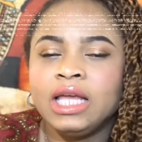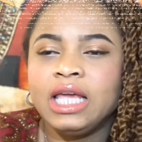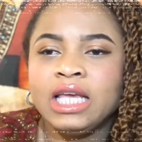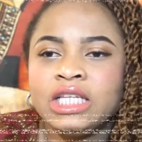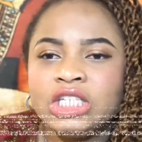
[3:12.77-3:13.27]

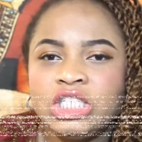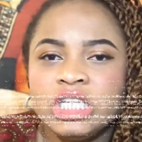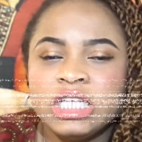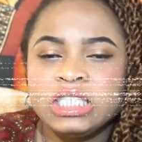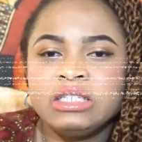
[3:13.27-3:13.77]

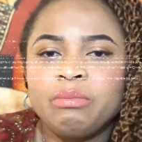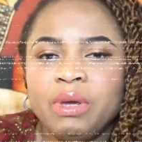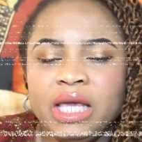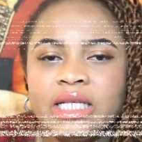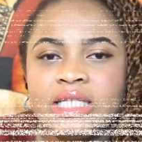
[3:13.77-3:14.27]
Initiate
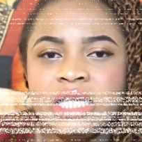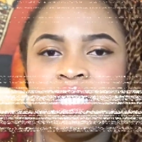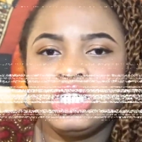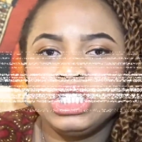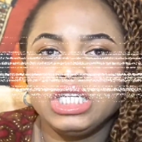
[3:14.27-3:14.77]
peace.
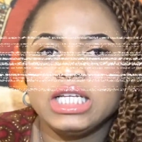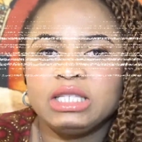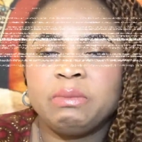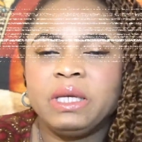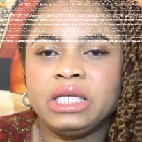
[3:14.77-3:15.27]

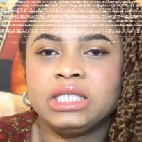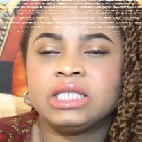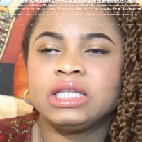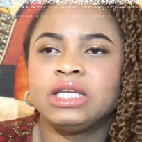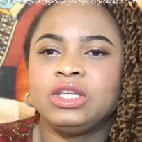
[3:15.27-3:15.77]
Initiate
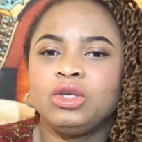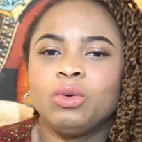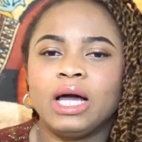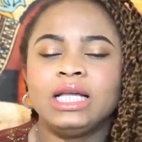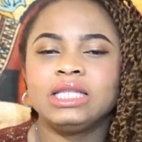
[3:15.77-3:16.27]
peace. You
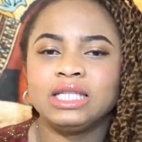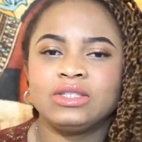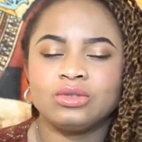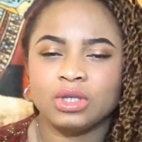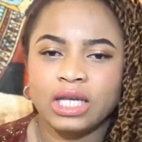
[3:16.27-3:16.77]
are in
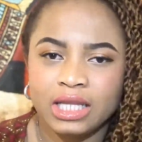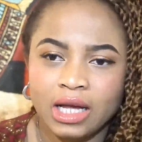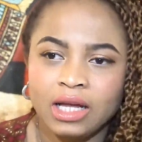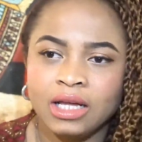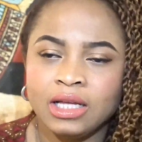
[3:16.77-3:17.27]
this together.
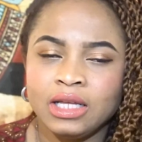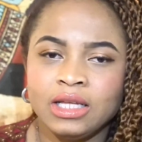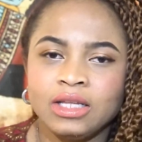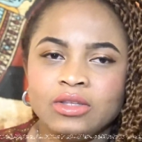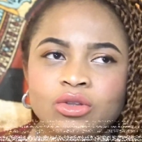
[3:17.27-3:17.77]

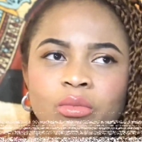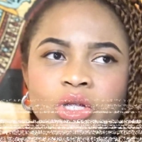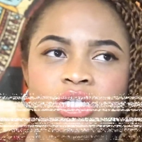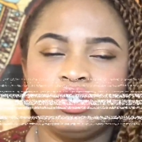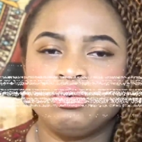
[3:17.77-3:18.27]

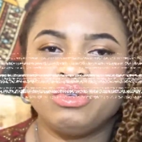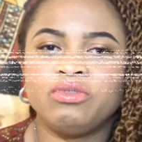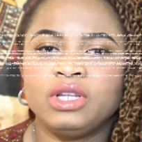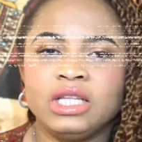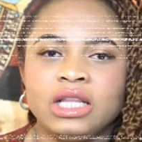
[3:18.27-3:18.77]
Nobody should be
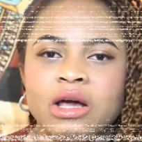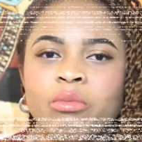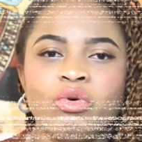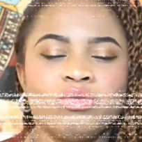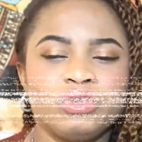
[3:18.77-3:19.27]
feeling
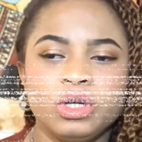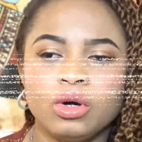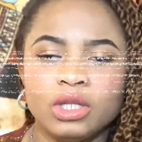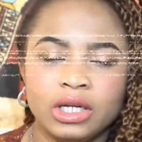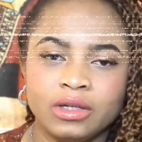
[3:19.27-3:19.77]
above the
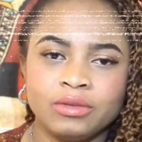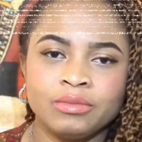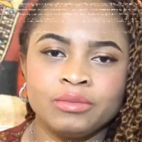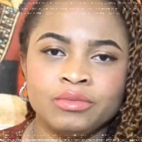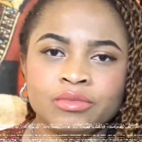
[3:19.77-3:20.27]
other.
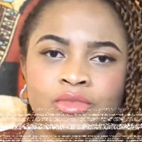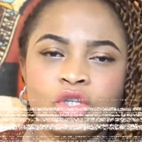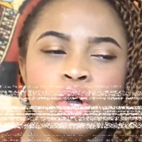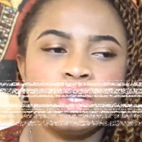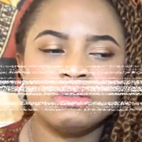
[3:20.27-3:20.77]

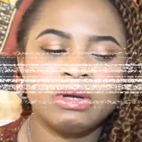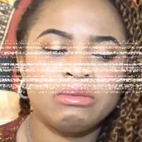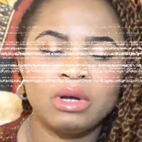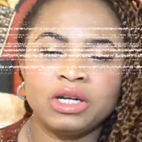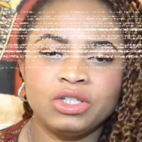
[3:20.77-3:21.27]
Your
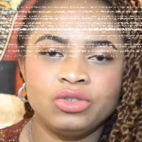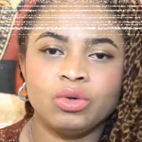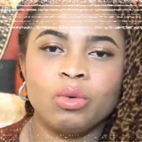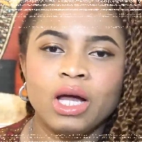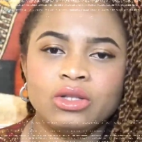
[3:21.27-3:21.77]
husband married you,
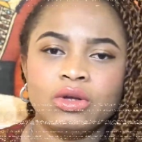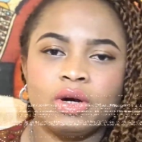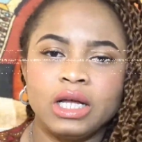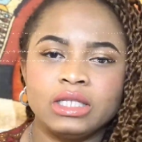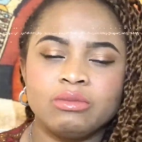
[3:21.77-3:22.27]
quite
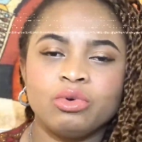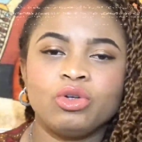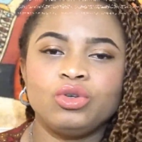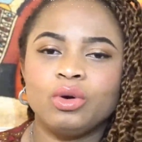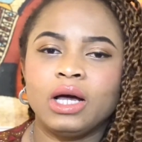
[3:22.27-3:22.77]
alright, but
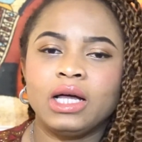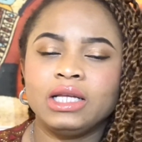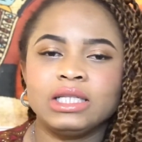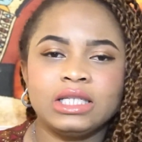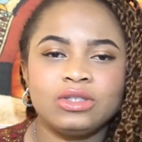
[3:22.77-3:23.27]
you are
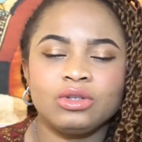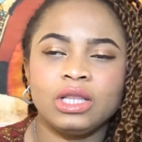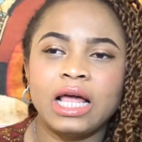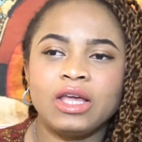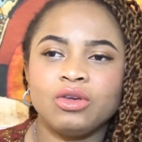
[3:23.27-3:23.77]
in this,
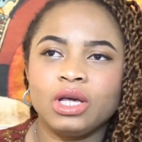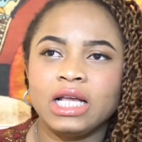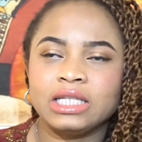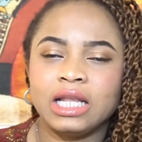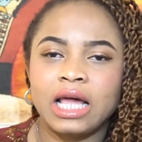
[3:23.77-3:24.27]
like, you
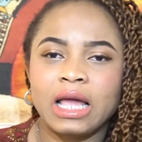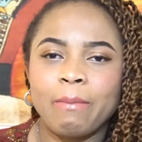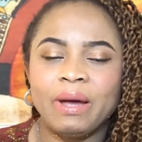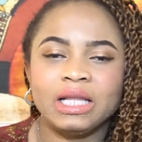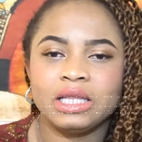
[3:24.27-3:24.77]
guys are
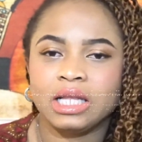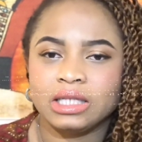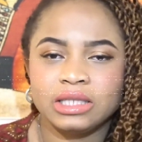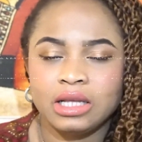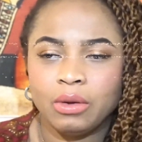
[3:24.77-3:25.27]
like
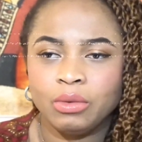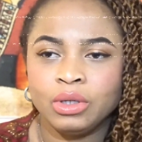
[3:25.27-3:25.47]
partners now.